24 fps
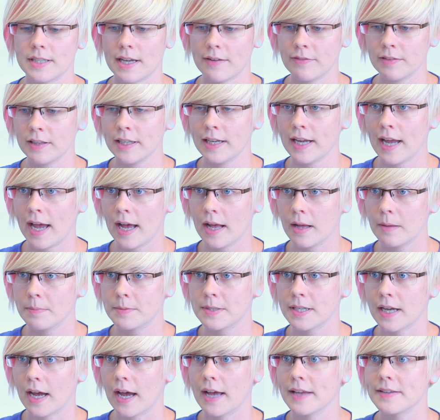it definitely
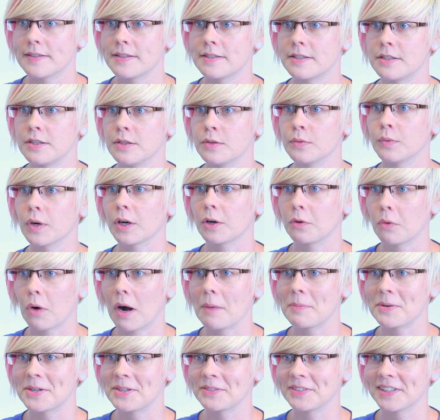helped us to work
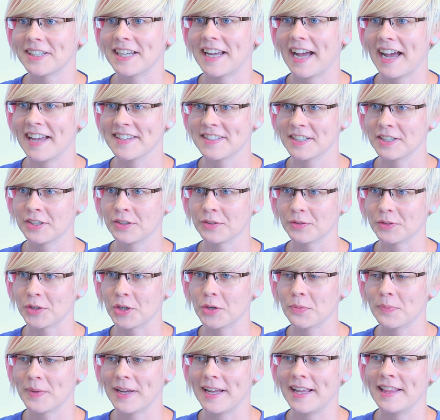cooperatively as a
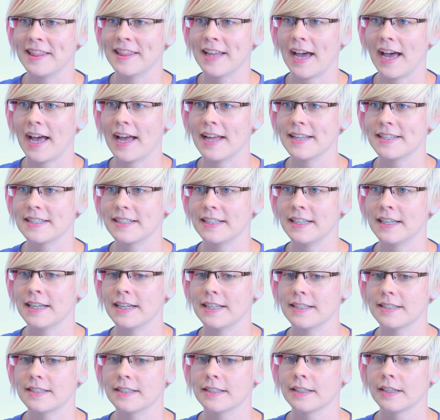group in that
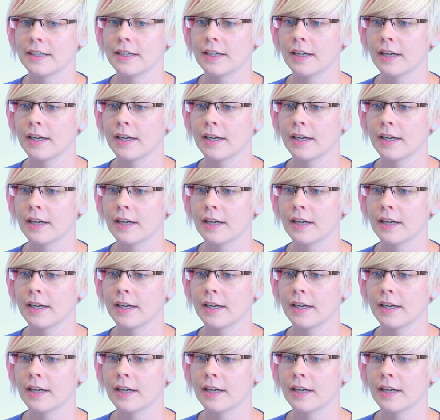it